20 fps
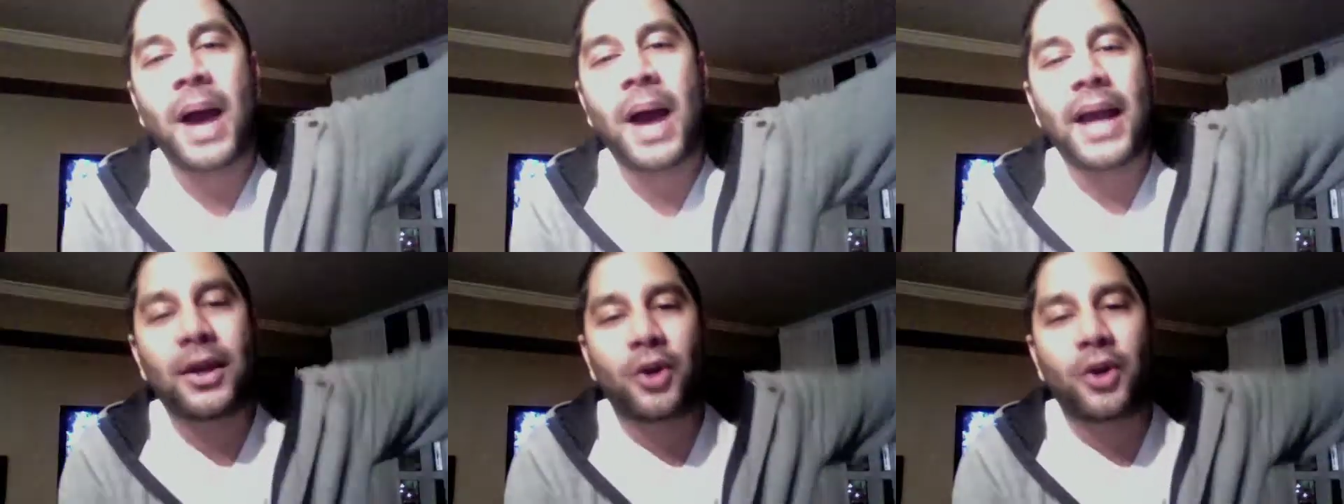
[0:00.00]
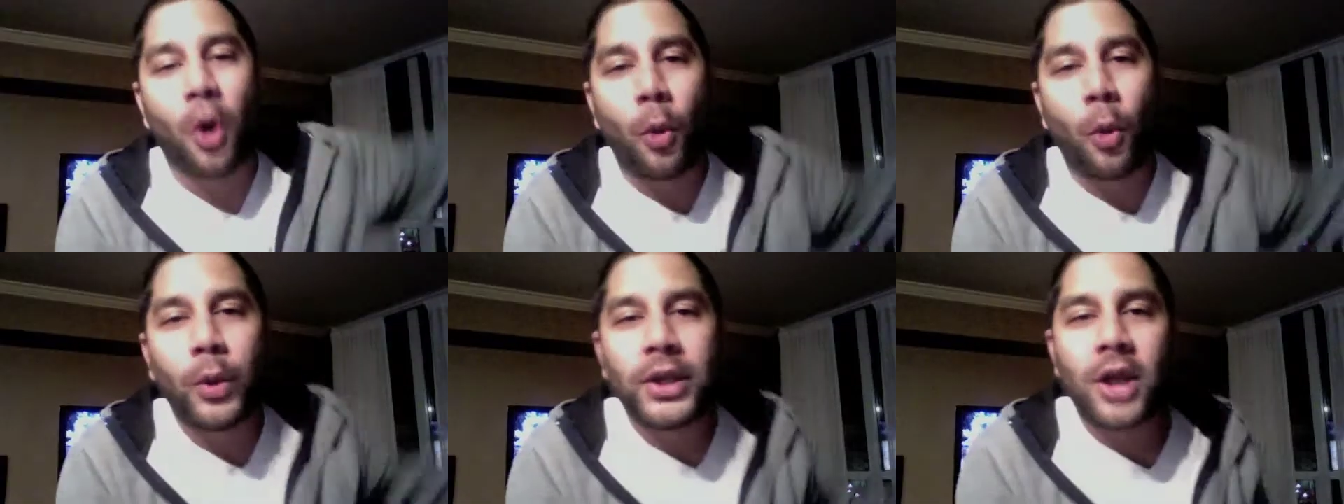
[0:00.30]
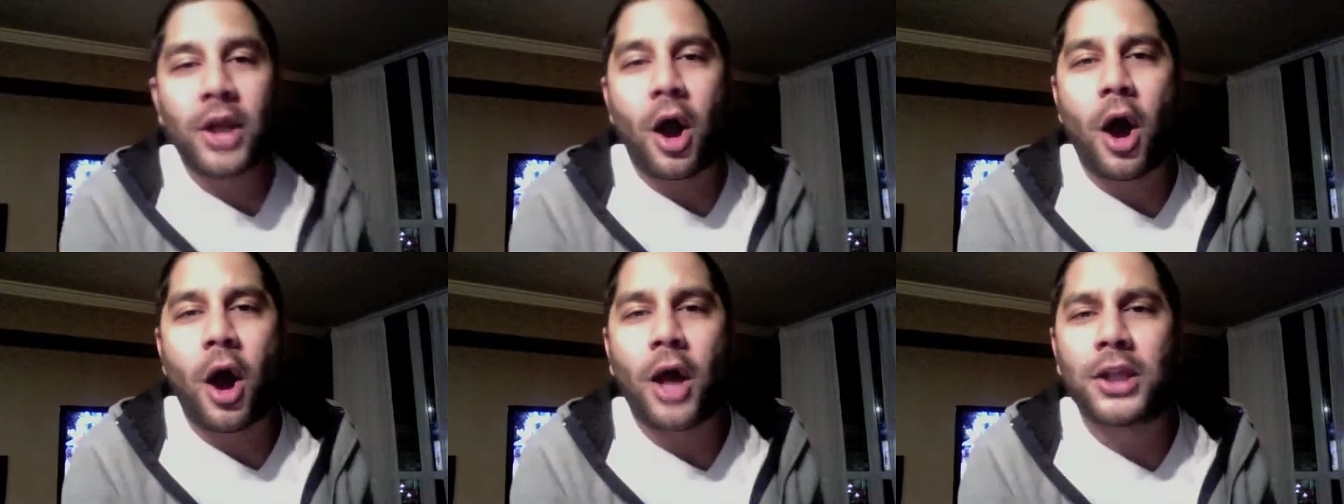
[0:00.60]
going
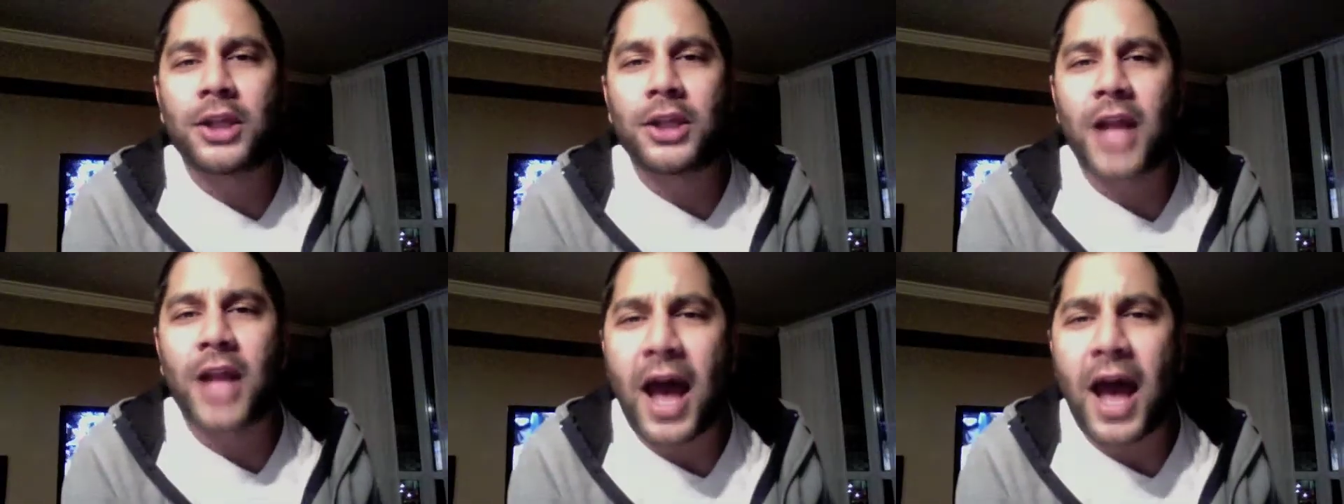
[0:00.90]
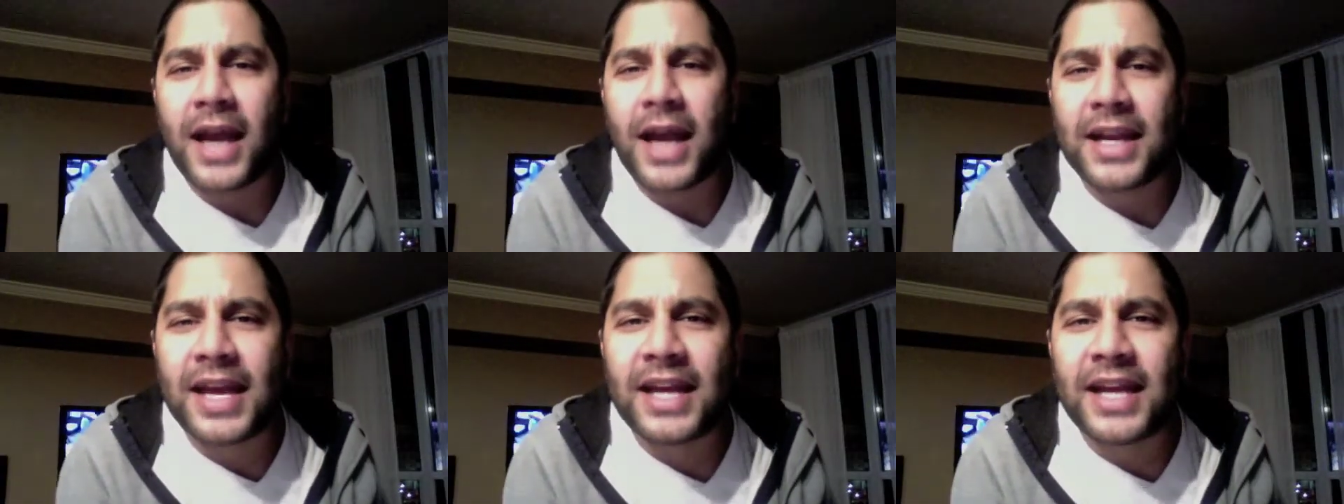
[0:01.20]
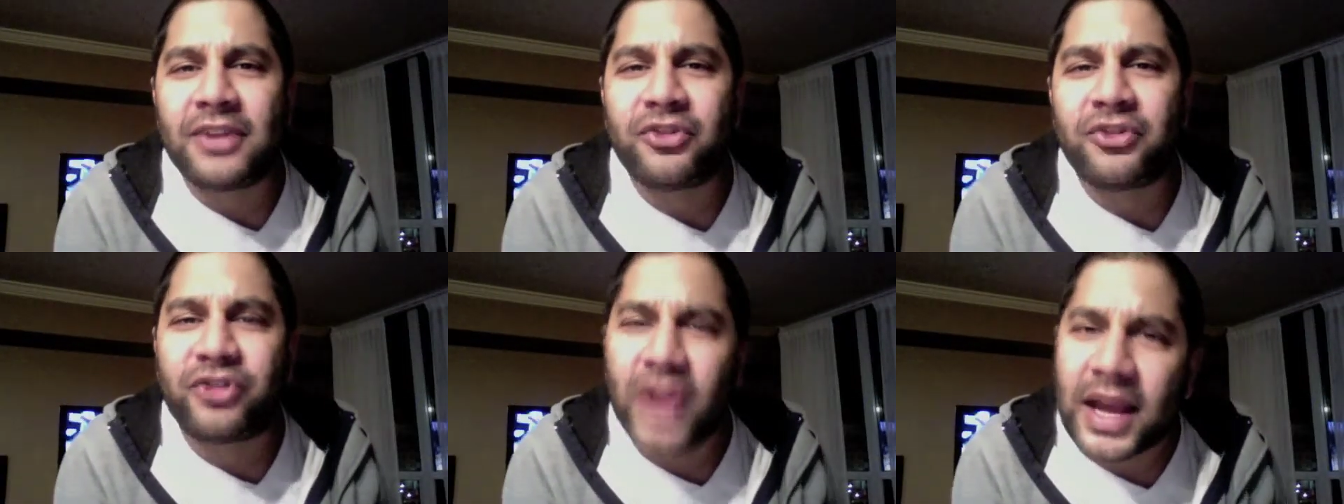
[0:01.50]
online
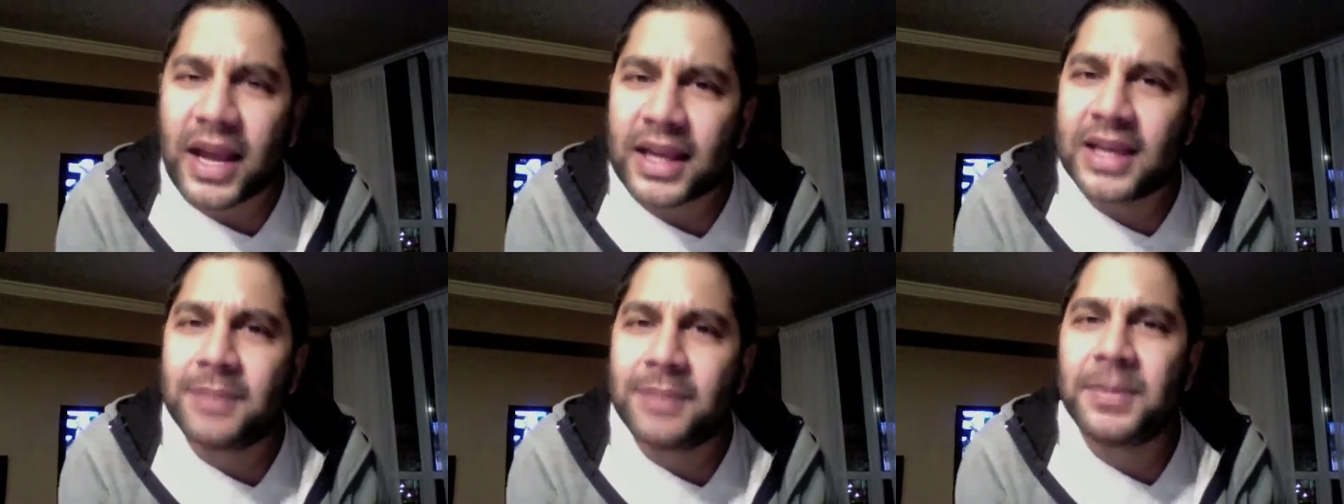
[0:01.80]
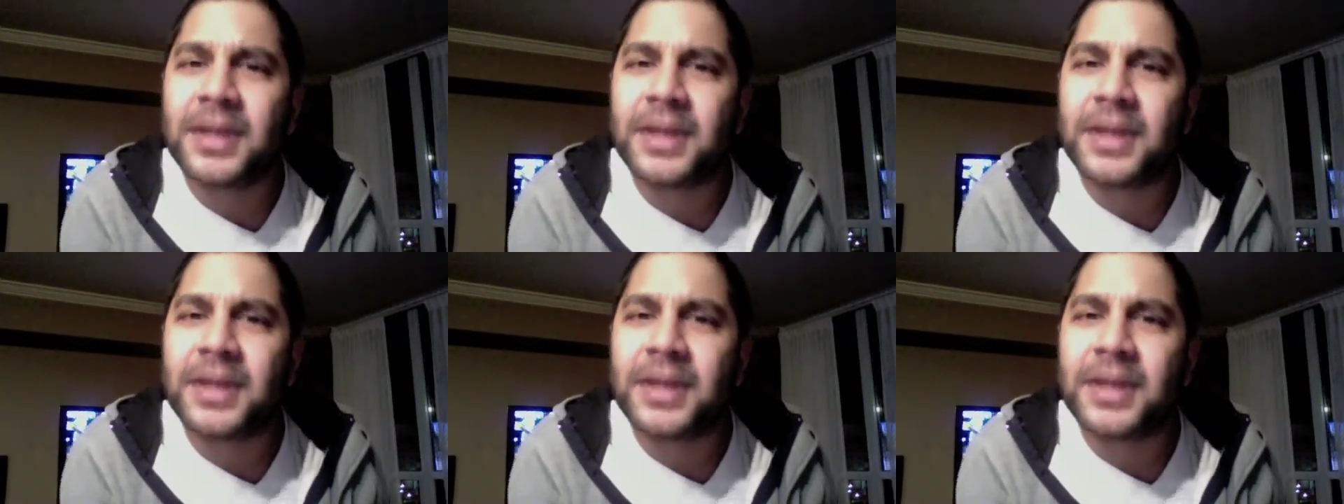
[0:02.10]
and checking,